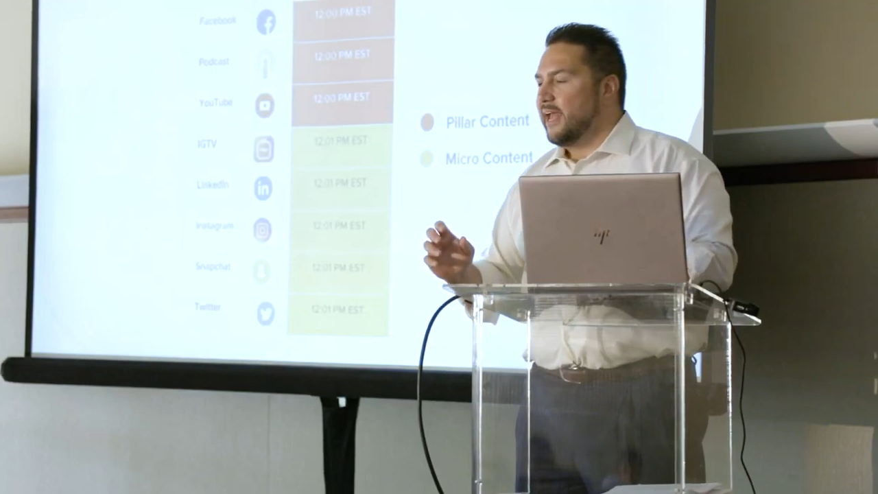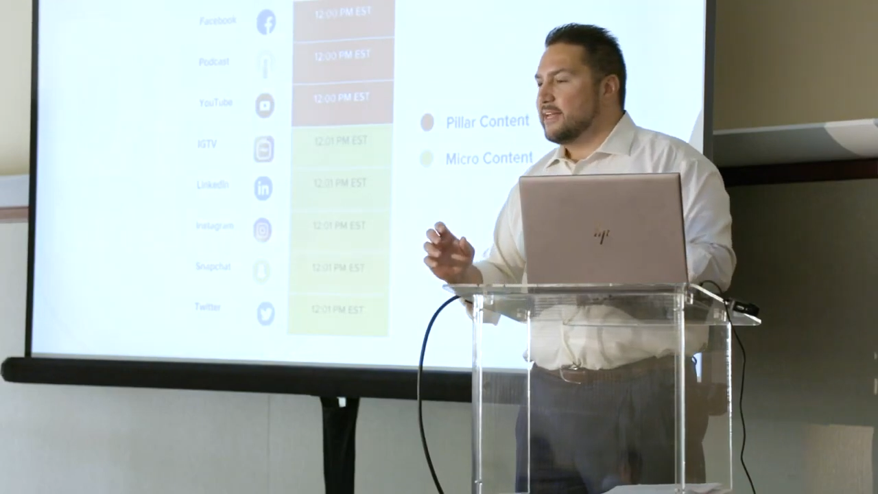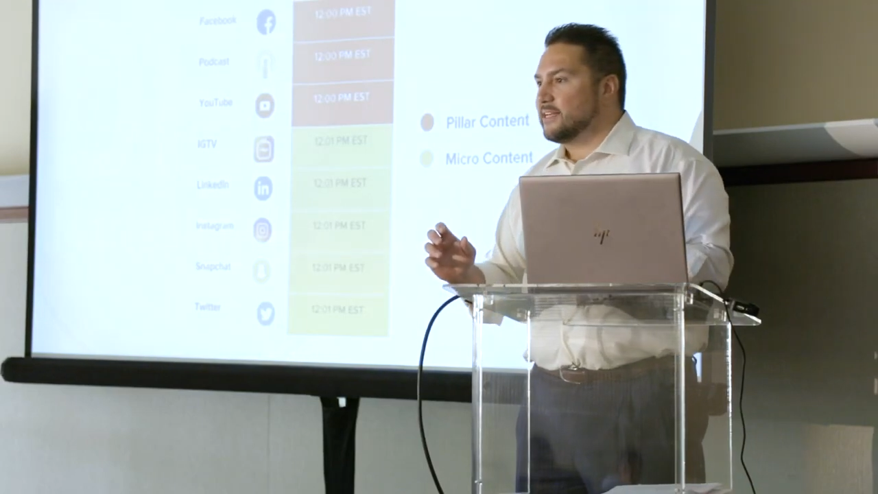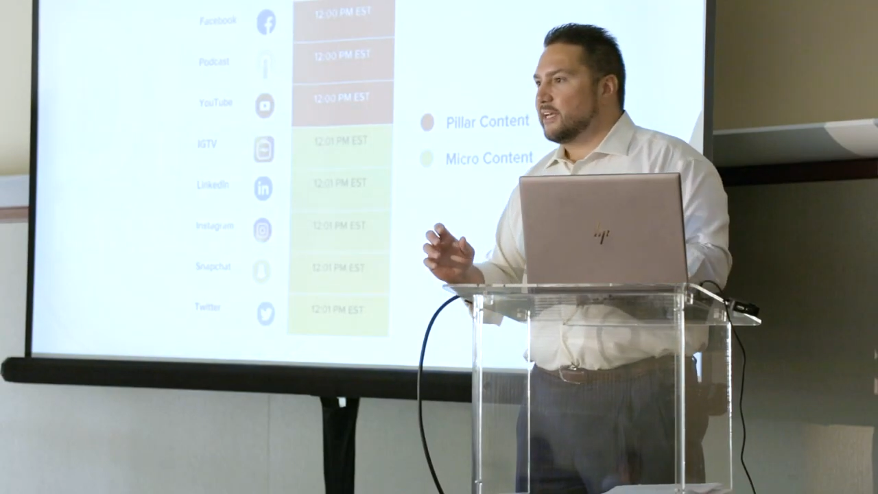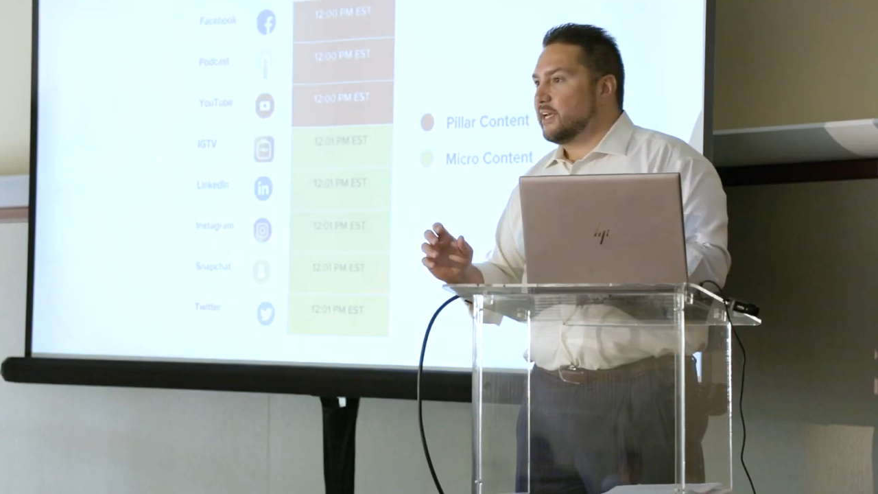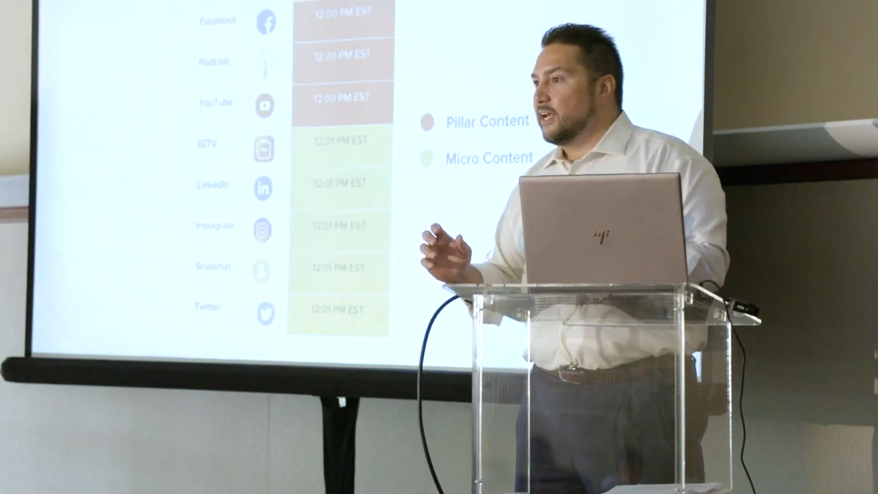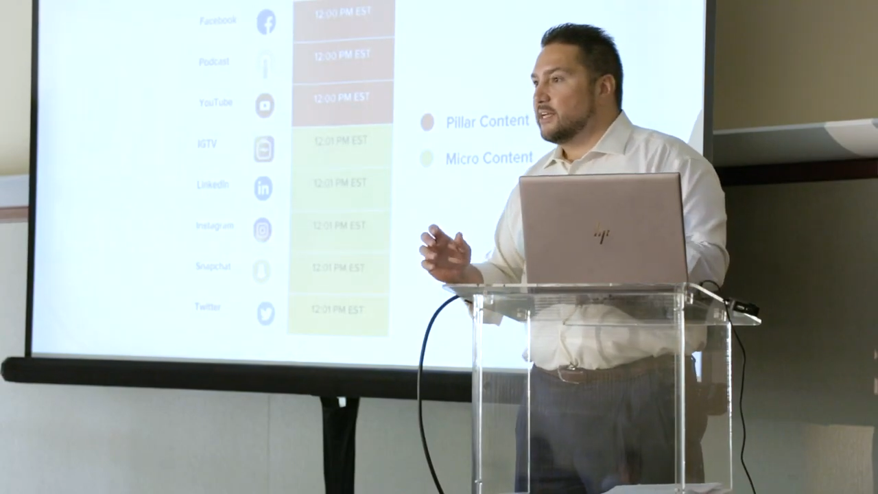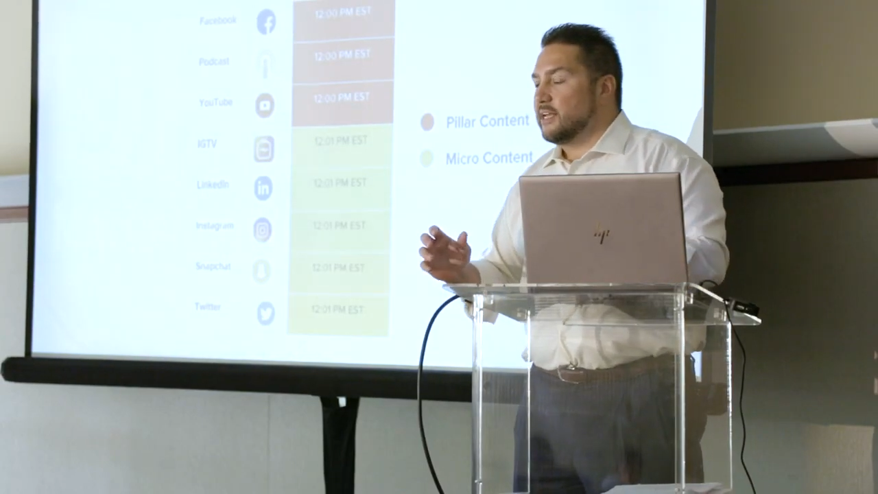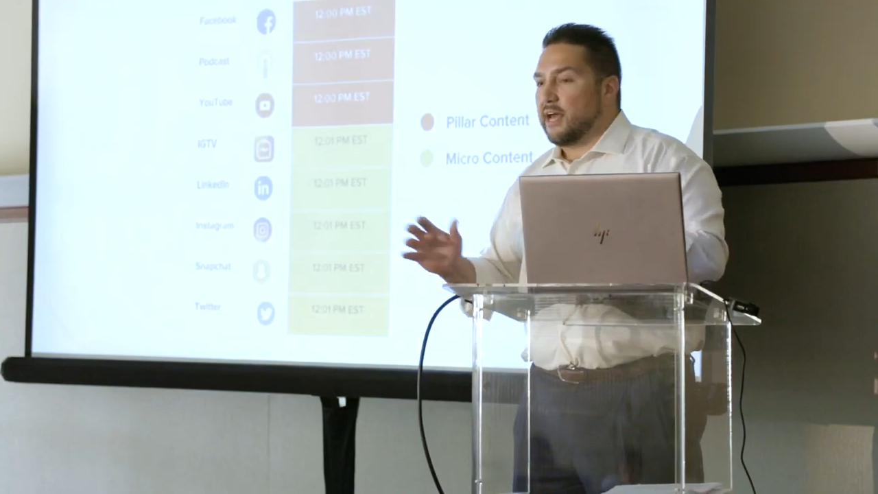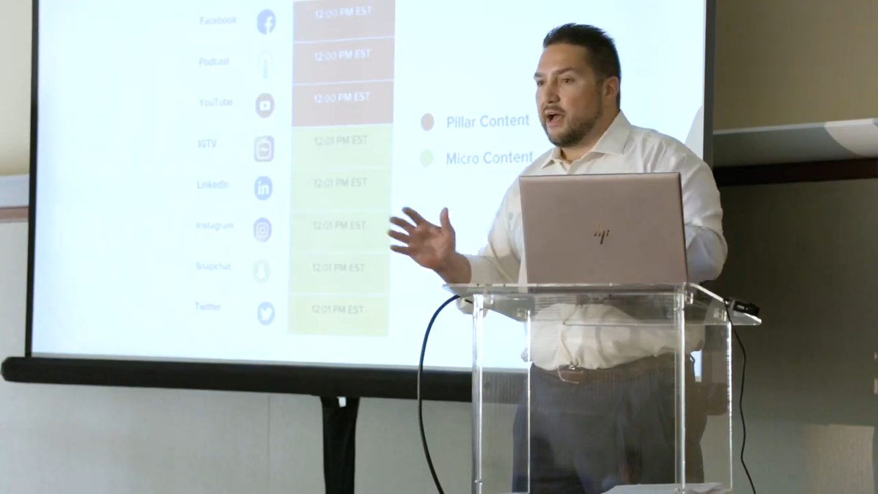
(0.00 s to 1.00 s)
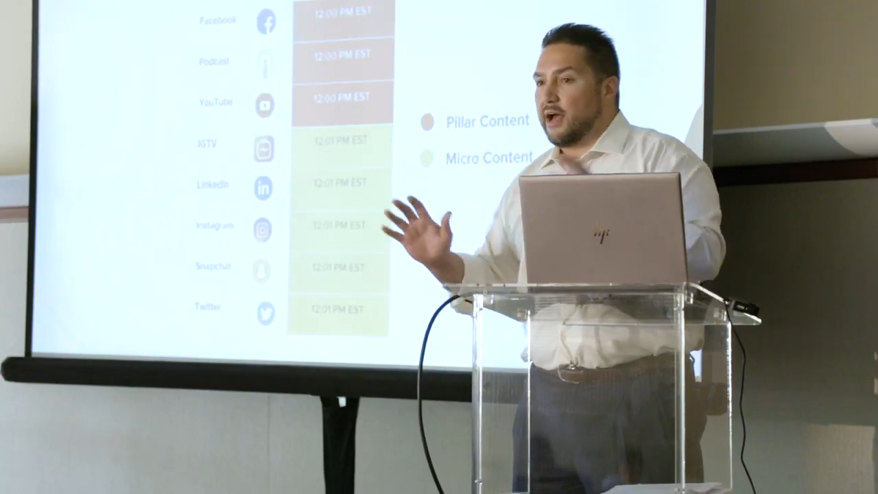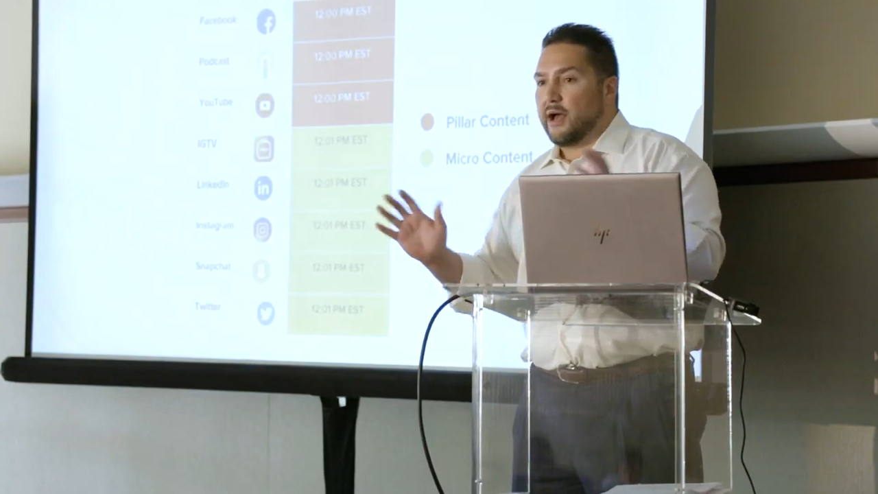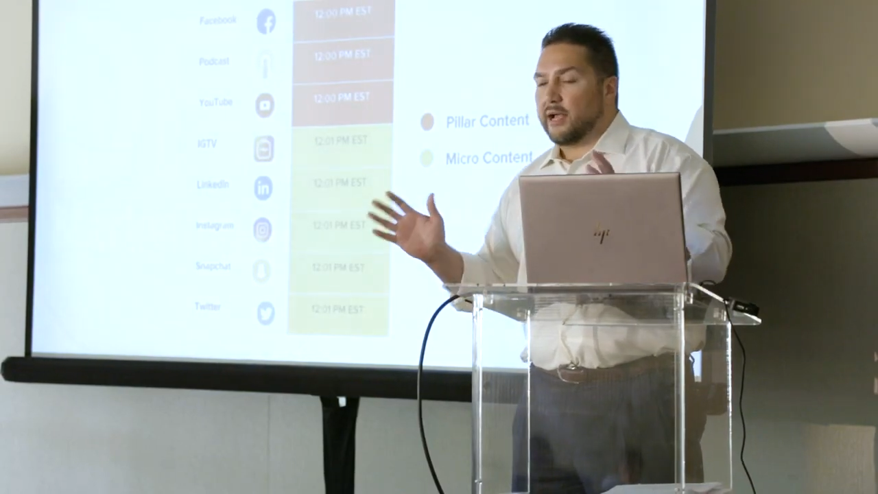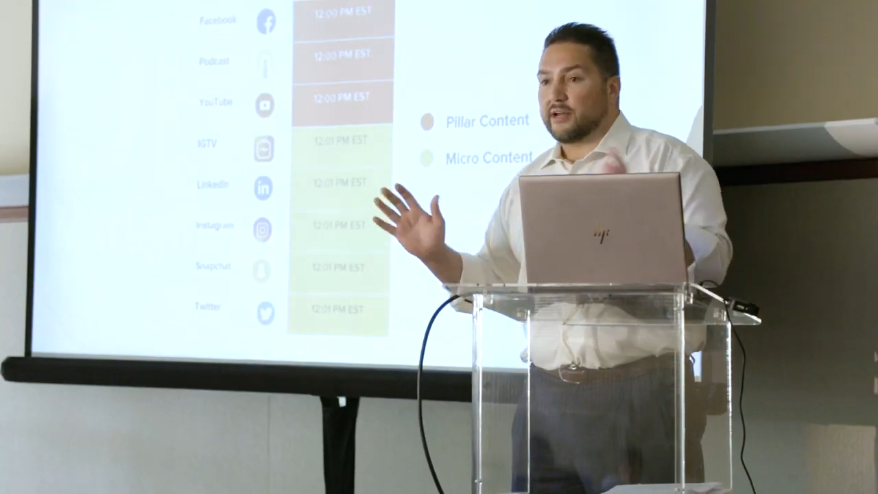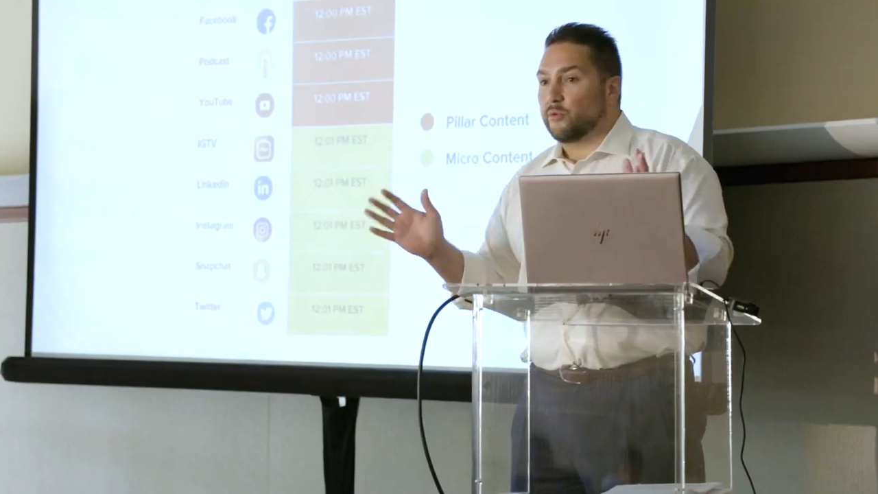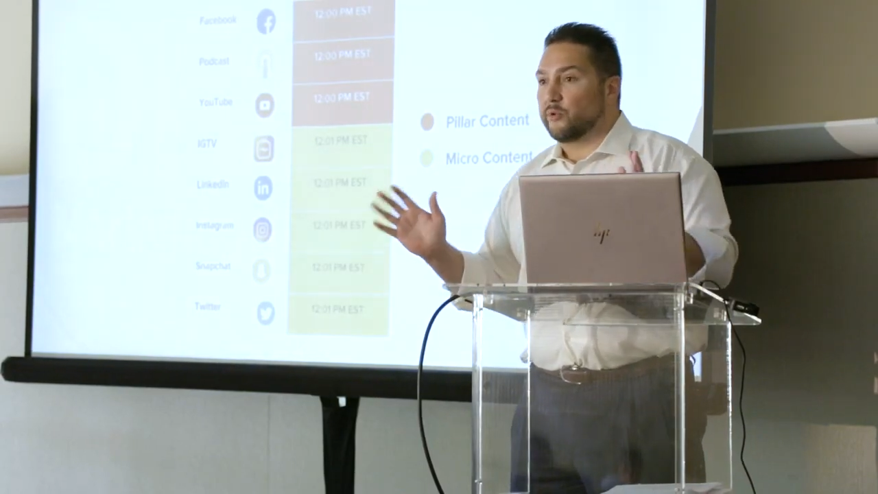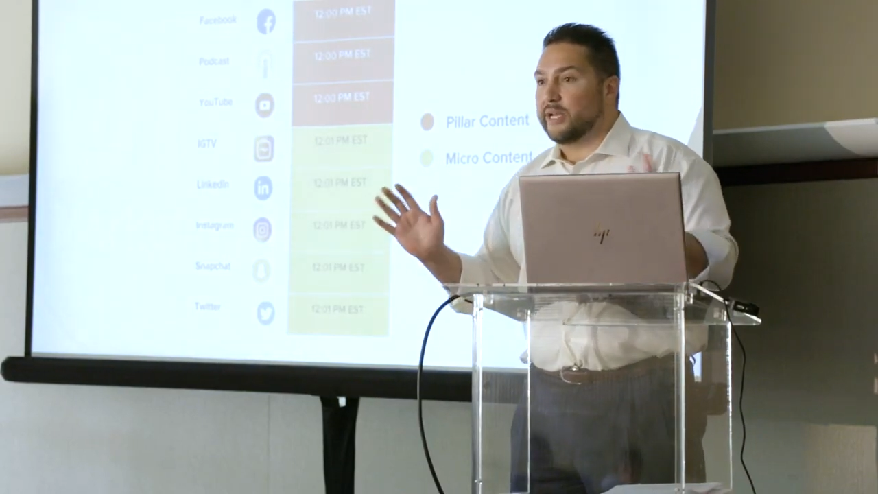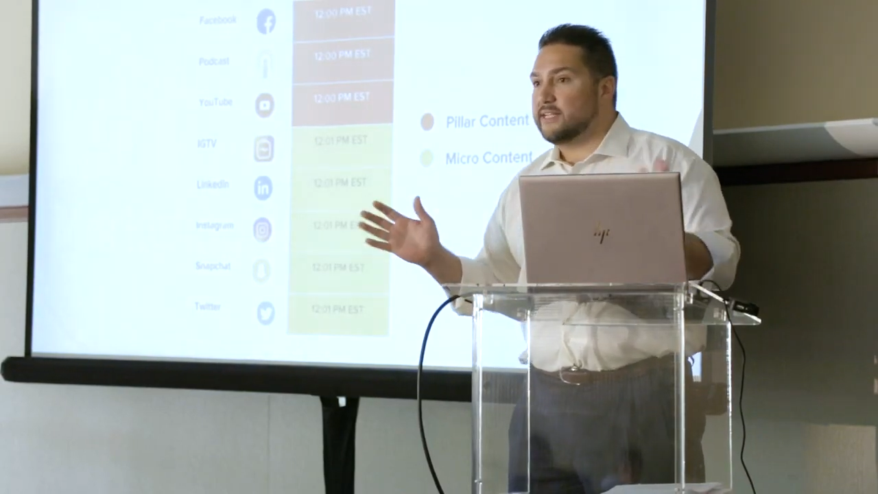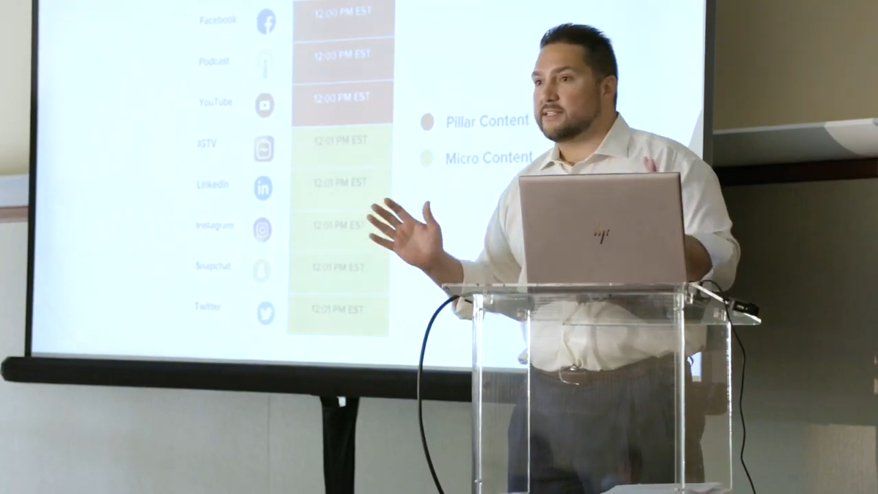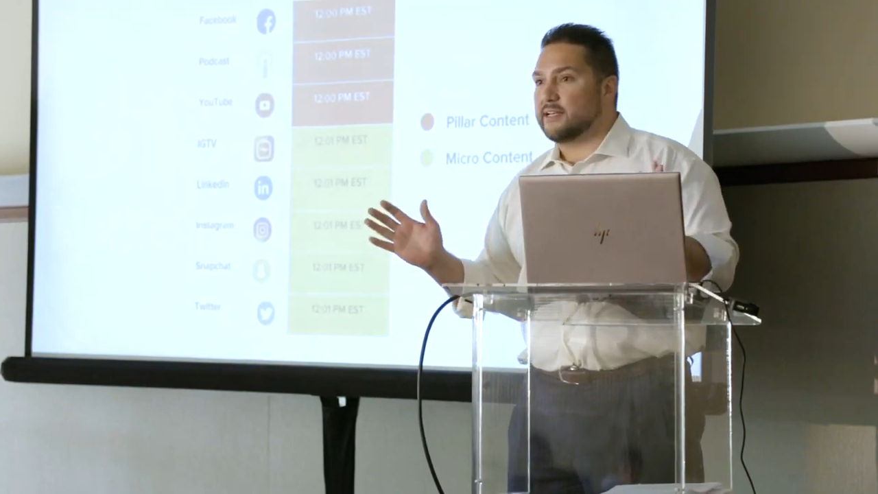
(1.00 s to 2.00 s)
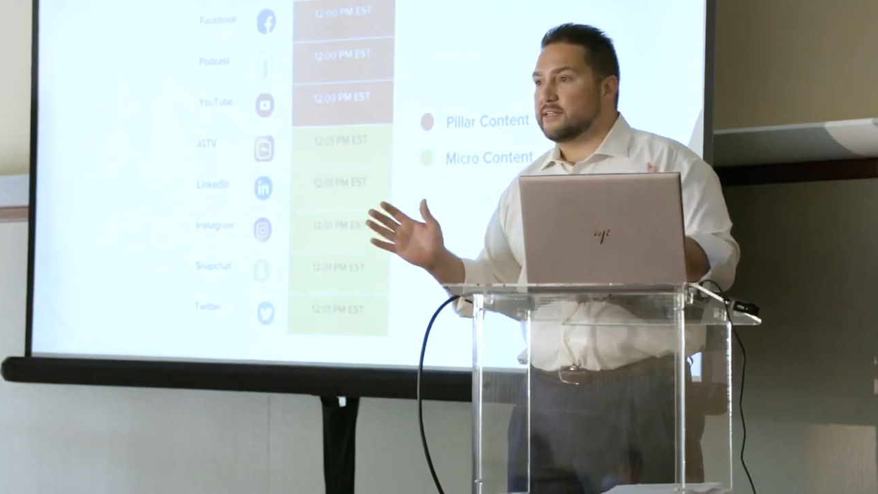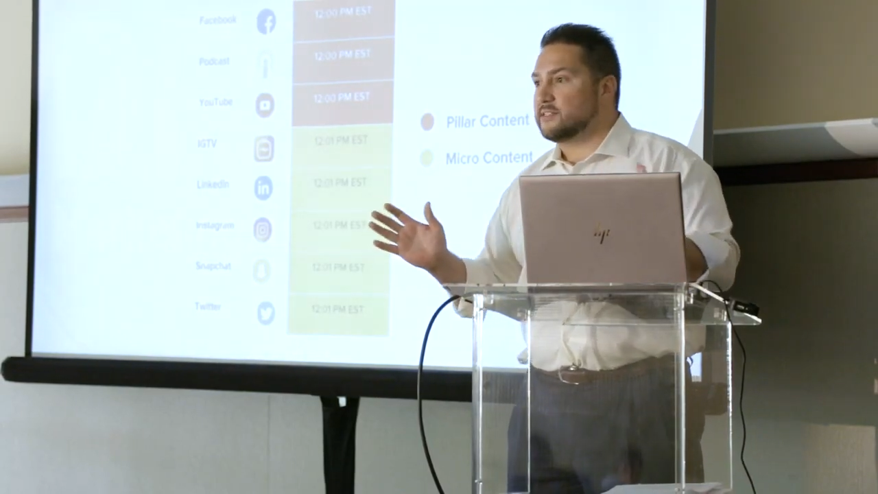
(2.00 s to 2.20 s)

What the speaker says: I got a reason.